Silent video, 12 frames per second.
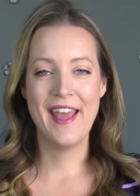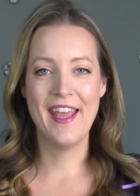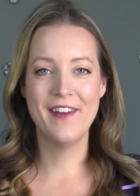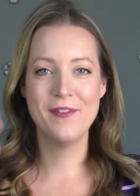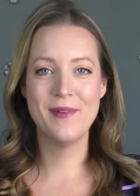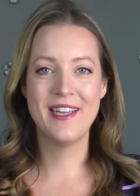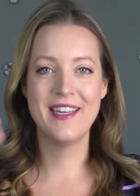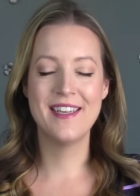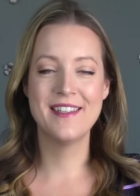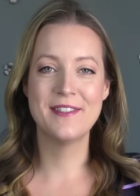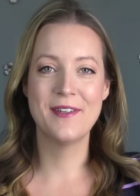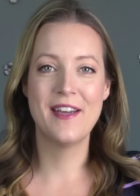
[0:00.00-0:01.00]
Hey
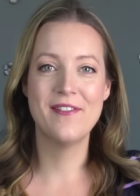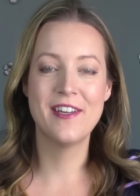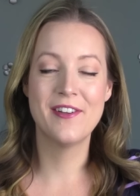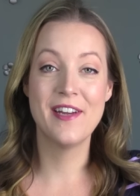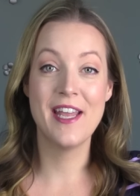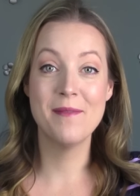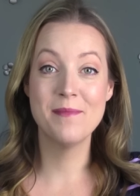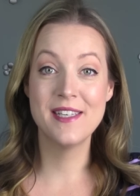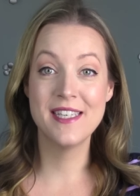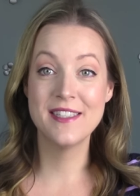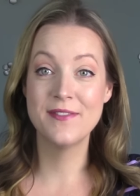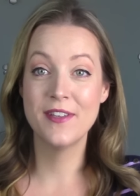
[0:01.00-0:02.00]
everybody, so I have another
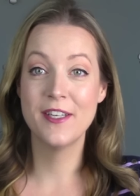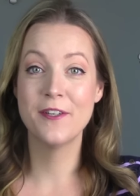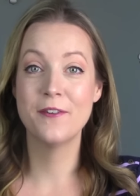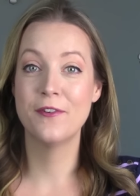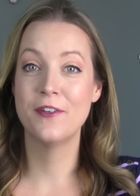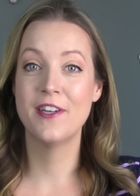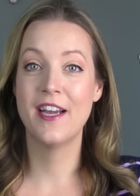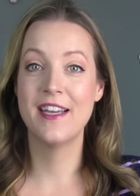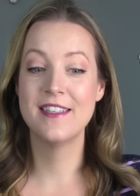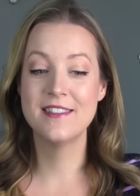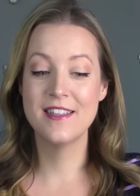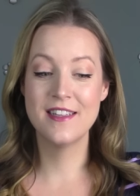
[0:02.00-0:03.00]
empties video for you
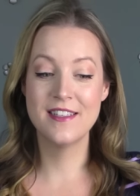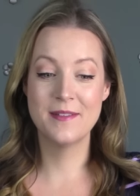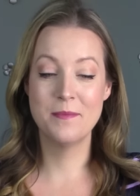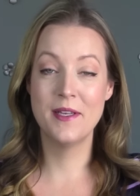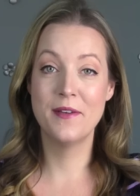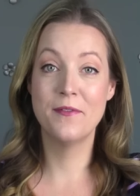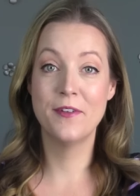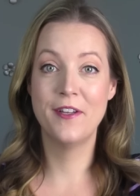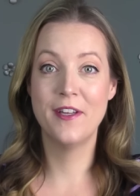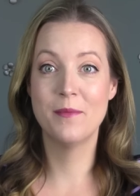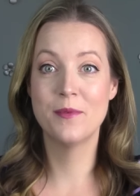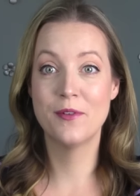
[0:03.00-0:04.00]
guys. This bin filled
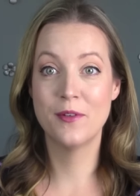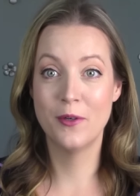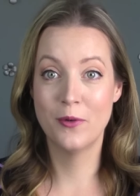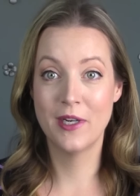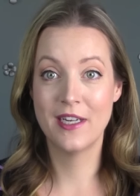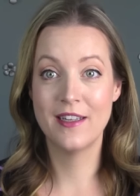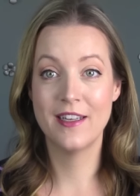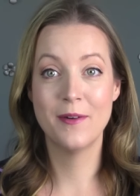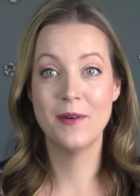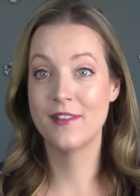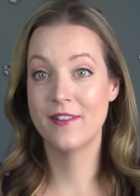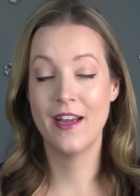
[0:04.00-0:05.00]
up so quickly. It
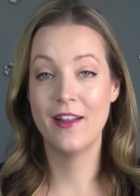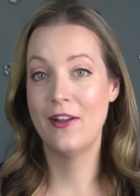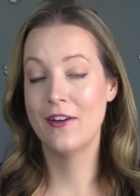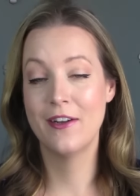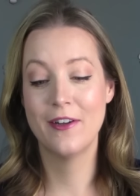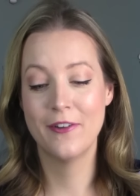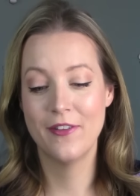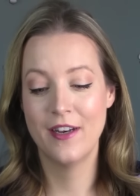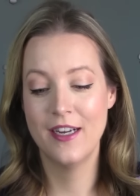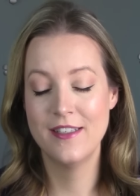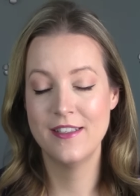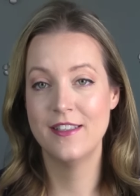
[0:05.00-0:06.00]
wasn't that long ago that
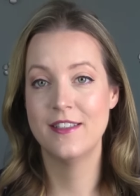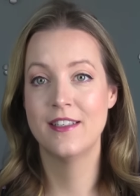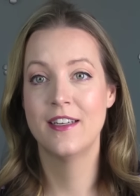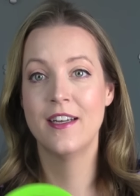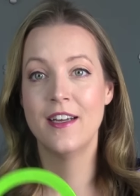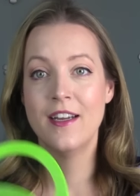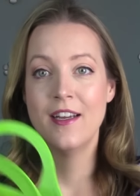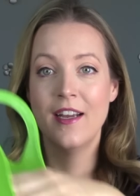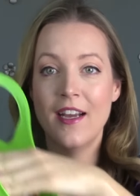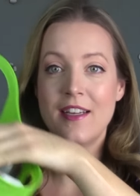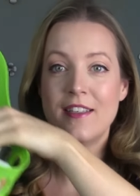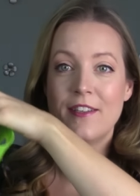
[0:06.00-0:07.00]
I did
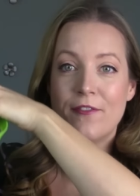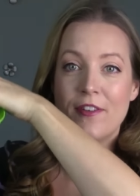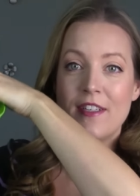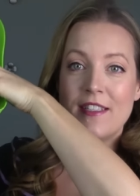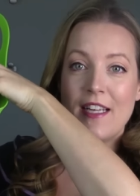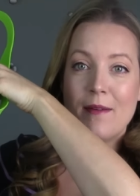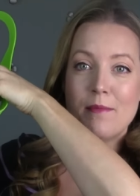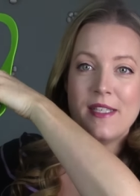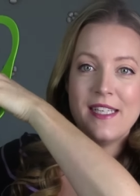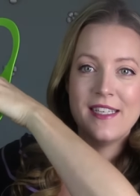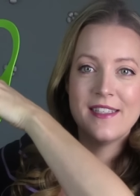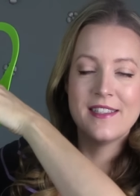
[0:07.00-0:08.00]
a different
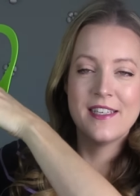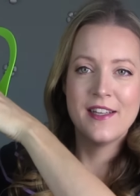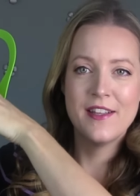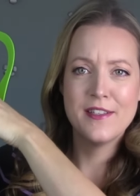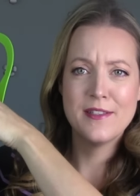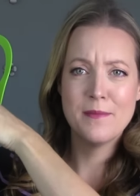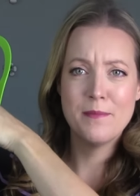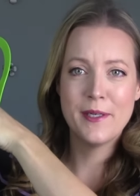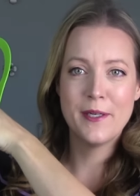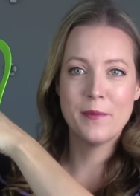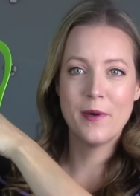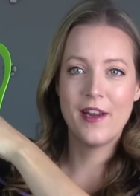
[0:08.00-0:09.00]
empties. There's some
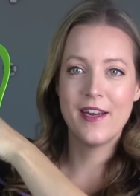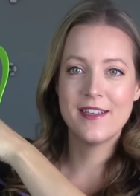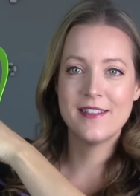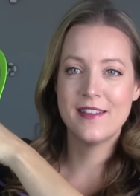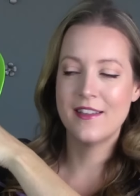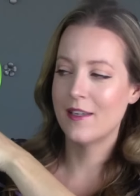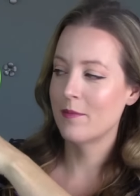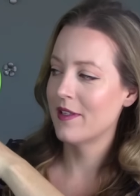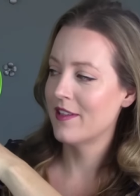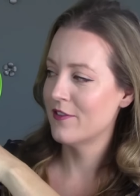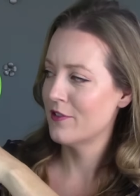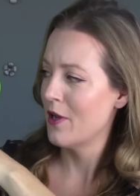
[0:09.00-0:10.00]
bigger products in there,
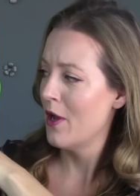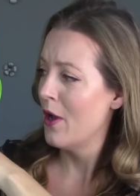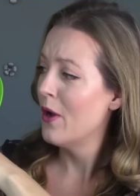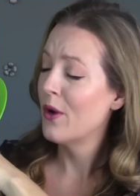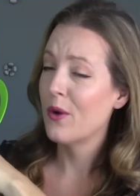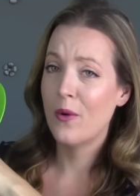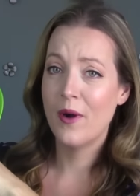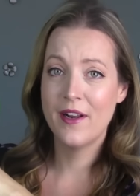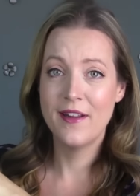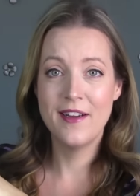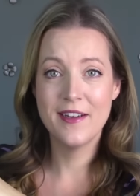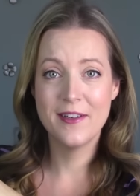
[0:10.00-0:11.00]
but there's quite
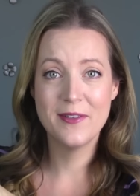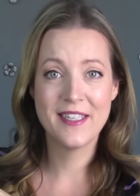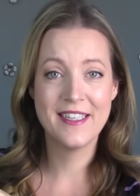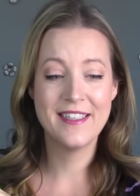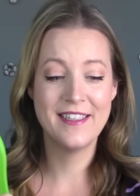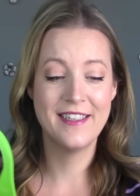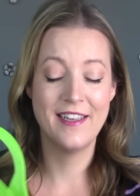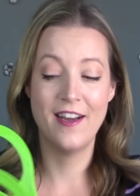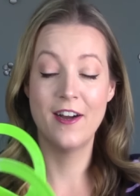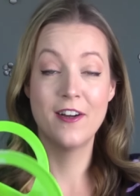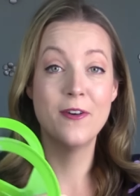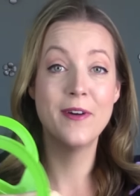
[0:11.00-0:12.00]
a lot going in
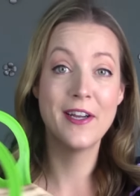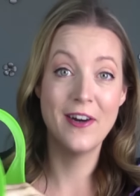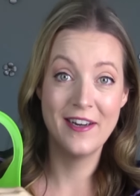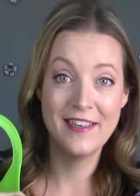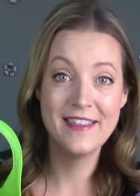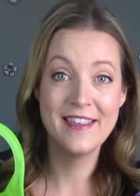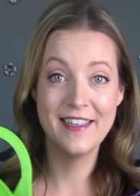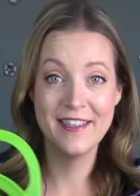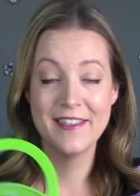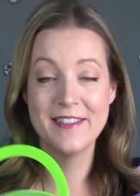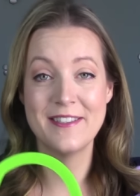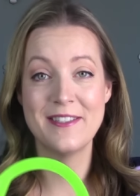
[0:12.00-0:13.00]
going on in
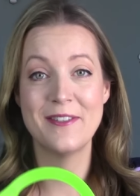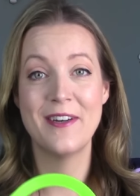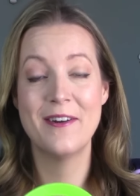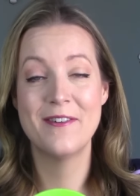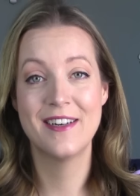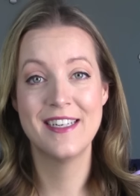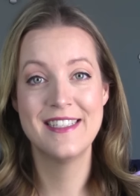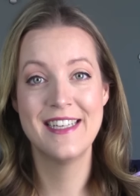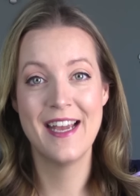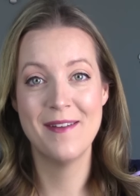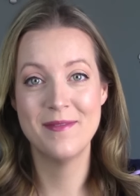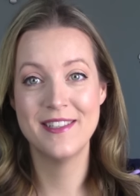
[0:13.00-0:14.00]
here, so I wanted
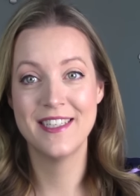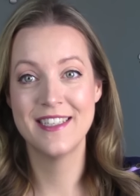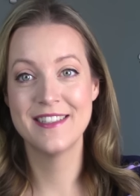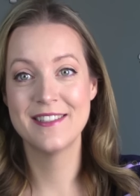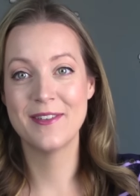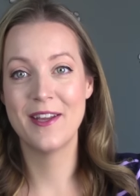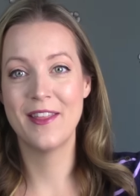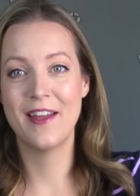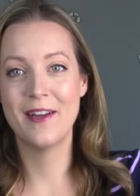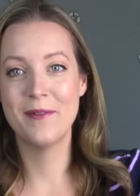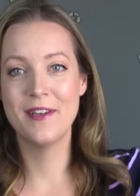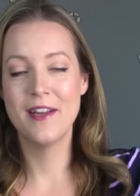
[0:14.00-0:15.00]
to empty it, so I
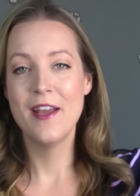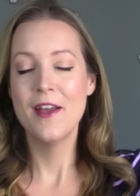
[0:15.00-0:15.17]
thought I would